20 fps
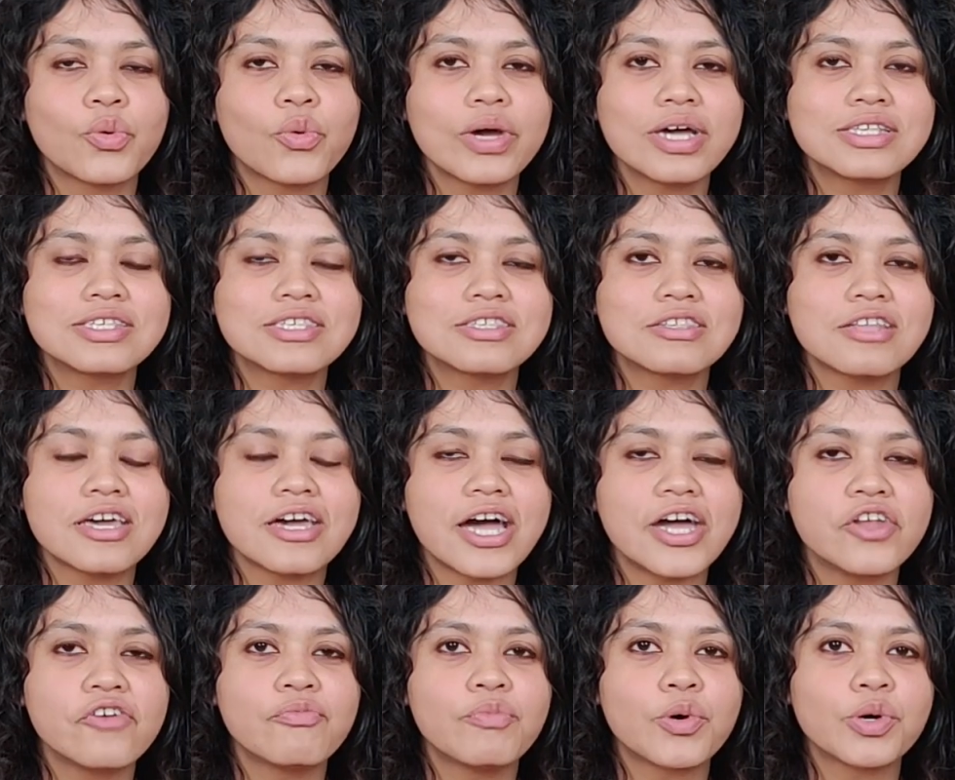It's the
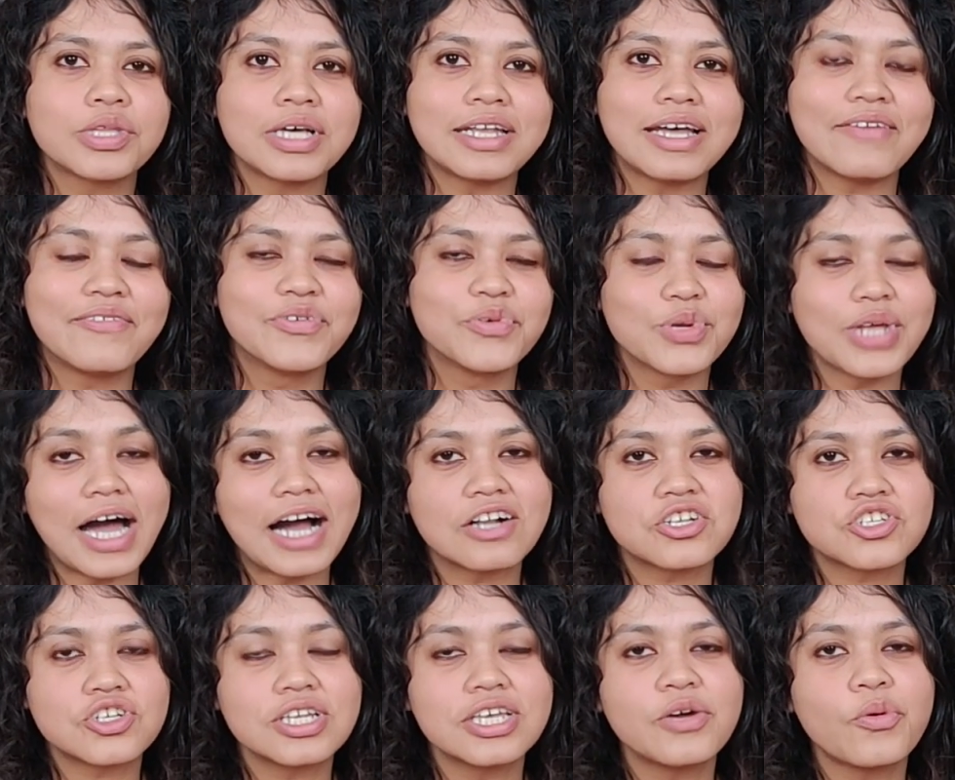kind of book that I would
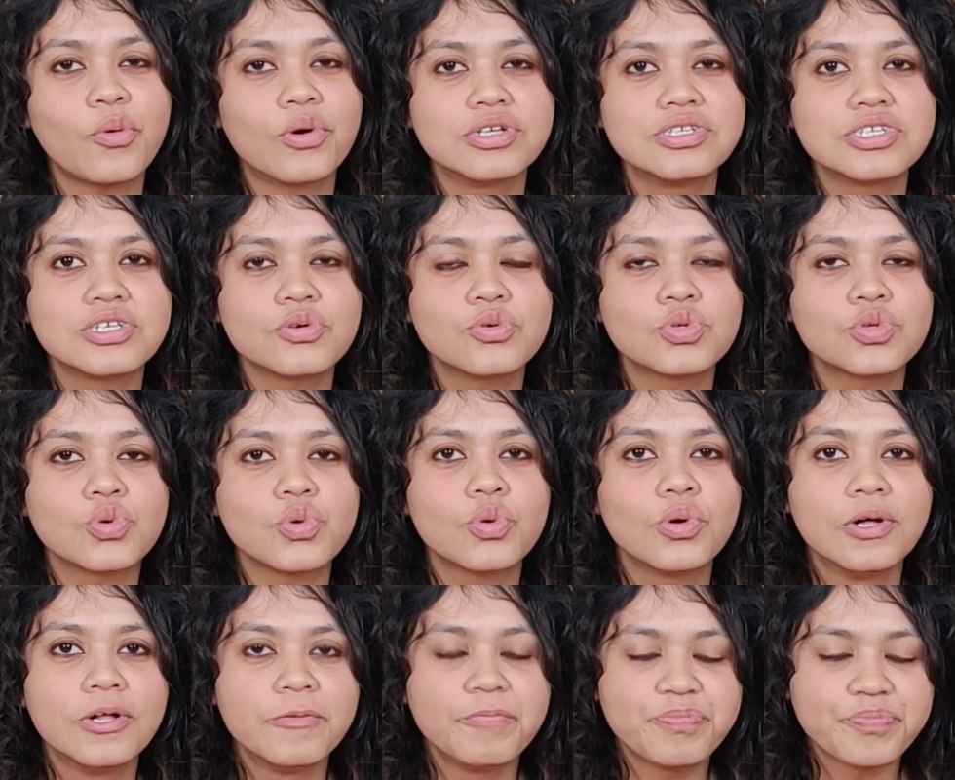actually want you to